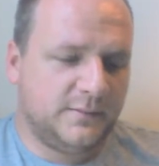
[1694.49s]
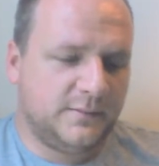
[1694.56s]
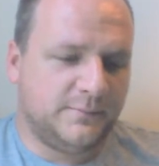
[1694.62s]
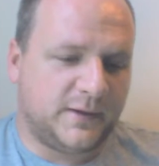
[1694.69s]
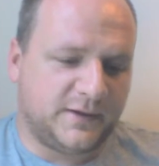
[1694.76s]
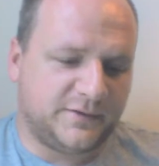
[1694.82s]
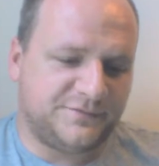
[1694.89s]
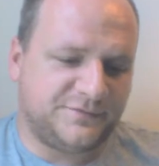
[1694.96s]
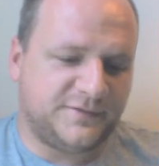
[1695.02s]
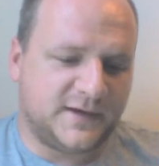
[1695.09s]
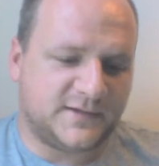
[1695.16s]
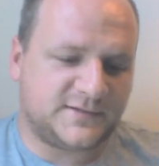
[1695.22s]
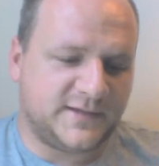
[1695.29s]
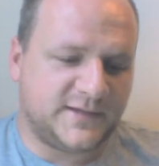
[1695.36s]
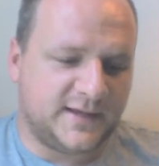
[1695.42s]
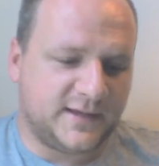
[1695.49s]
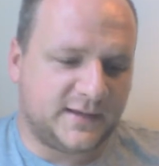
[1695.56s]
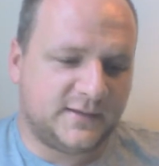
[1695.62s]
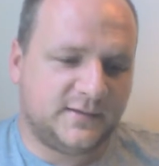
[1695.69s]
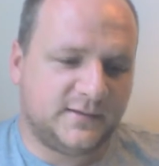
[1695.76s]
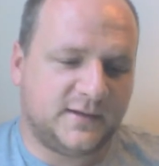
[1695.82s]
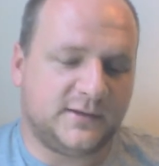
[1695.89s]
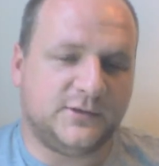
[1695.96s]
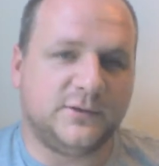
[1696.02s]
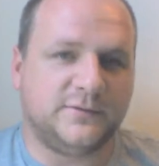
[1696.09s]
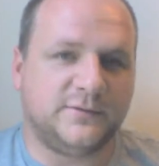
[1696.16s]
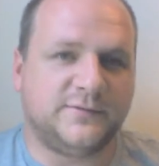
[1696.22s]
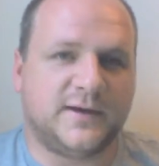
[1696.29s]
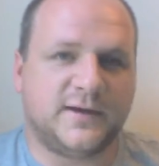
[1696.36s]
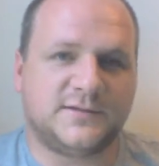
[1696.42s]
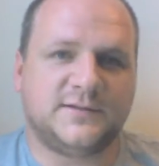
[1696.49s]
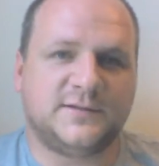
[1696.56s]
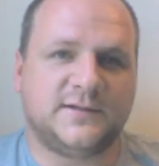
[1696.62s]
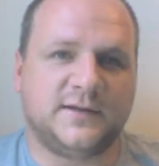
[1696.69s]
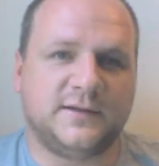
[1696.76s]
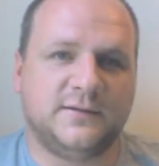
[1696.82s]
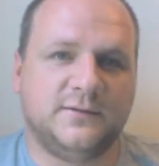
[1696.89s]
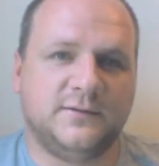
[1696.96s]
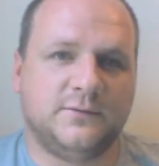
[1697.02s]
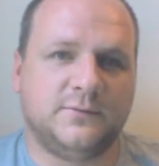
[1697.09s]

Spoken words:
my first year at university